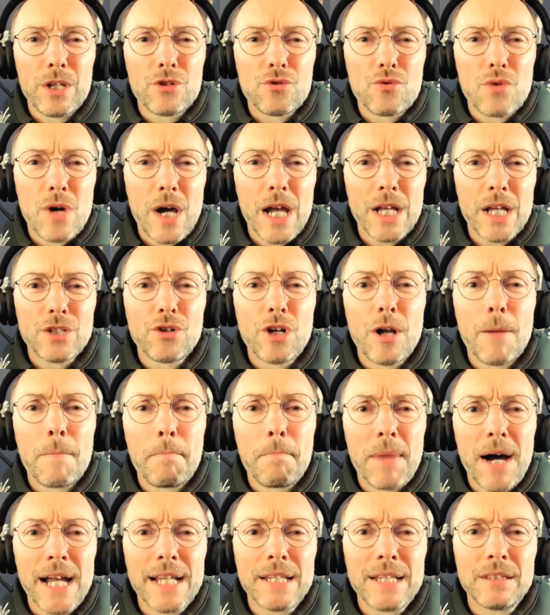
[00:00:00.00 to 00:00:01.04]
try to
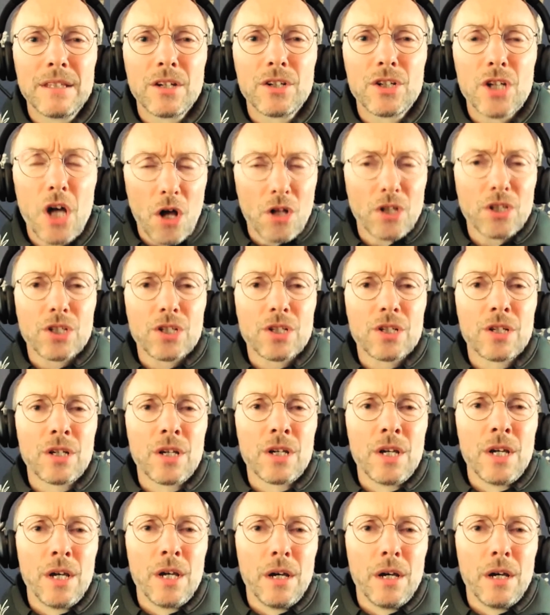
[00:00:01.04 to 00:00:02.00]
combine the dots